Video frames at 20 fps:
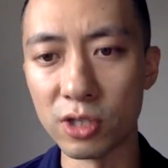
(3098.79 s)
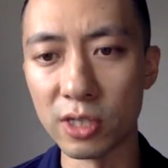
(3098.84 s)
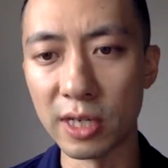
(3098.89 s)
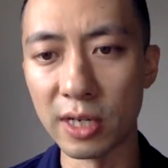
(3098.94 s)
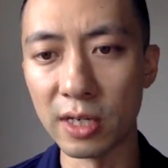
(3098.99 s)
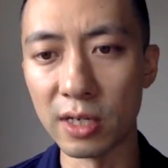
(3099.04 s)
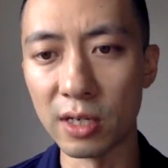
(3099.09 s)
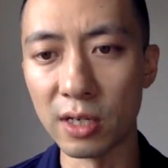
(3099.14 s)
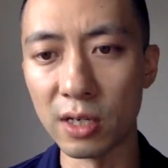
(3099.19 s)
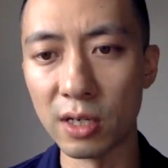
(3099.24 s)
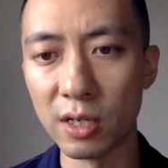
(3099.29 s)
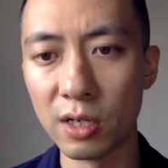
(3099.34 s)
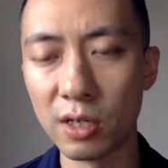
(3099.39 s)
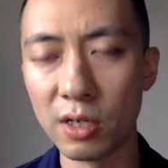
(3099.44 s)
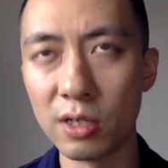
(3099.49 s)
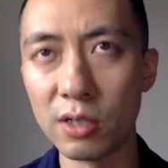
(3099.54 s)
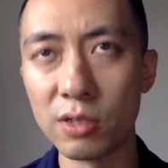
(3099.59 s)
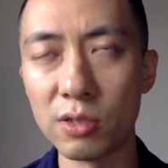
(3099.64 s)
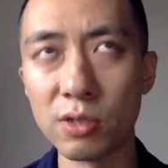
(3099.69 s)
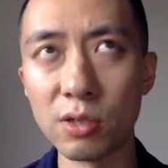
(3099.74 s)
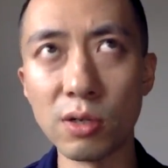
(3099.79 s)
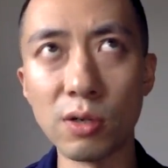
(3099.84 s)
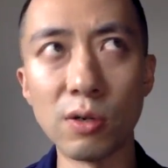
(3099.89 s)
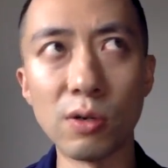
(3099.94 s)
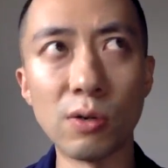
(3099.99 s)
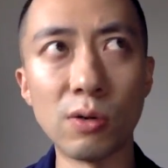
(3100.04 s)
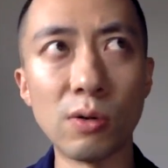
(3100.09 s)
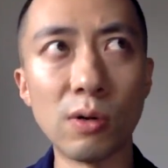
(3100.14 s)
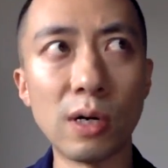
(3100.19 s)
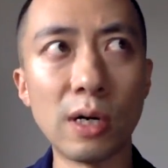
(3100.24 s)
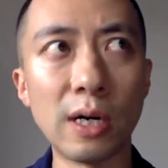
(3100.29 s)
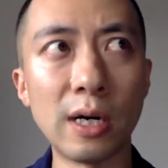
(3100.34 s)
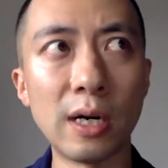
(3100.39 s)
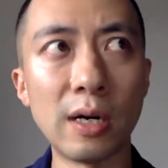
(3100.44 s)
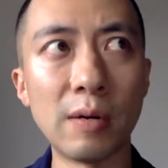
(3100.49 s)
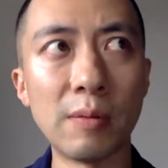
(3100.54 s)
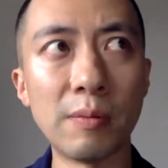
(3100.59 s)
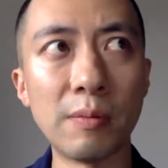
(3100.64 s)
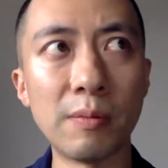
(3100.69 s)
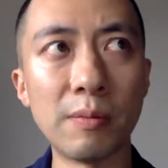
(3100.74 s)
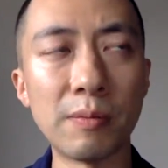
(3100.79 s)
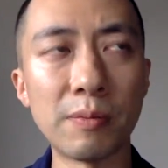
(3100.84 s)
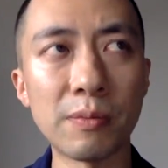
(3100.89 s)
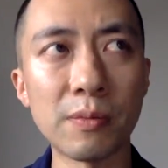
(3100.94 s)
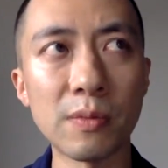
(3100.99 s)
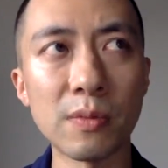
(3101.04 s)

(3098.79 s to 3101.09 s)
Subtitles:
data. So,